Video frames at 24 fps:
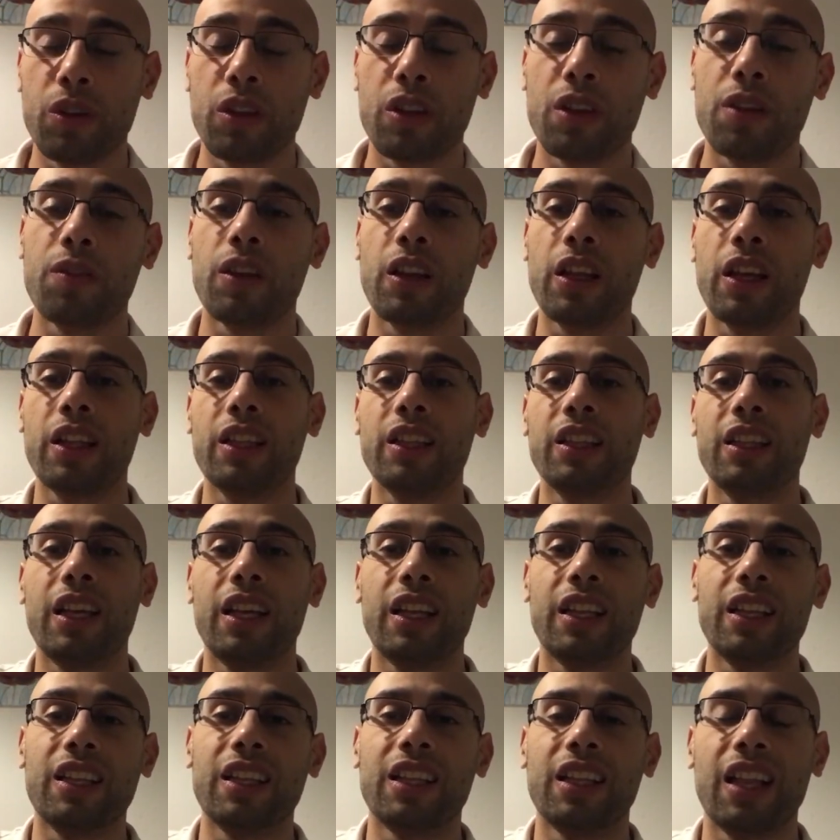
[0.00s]
you can even hit
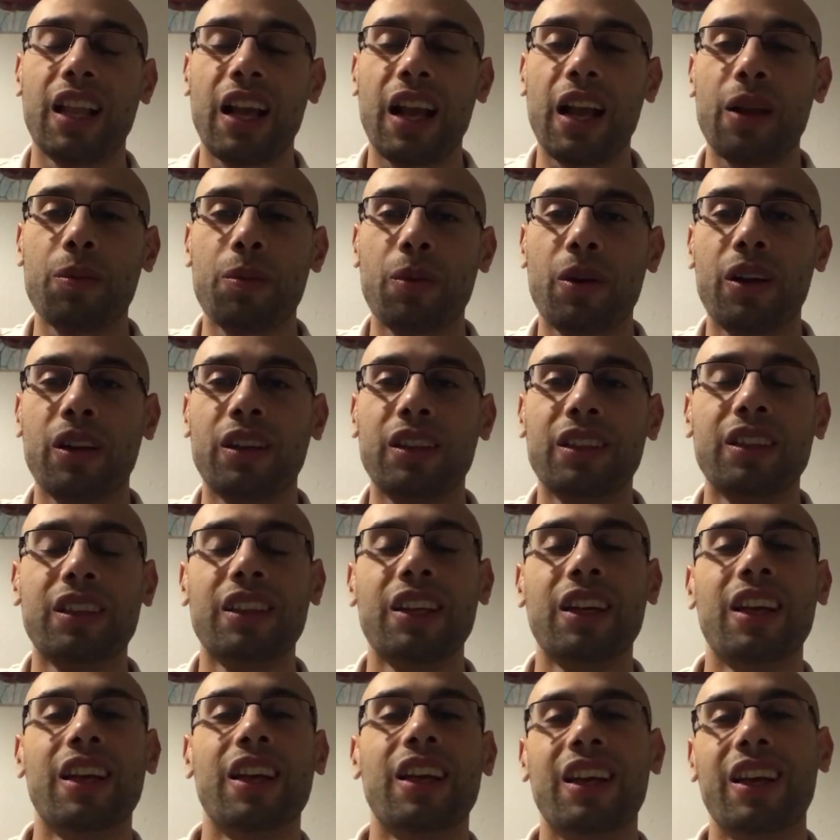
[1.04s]
that like button,
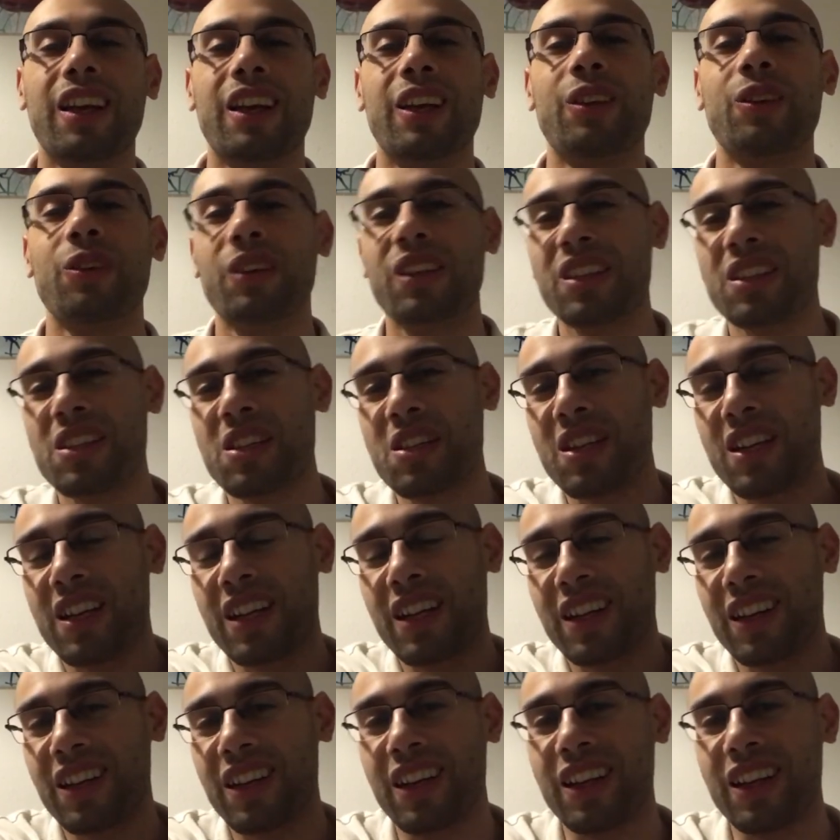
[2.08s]
and you can share.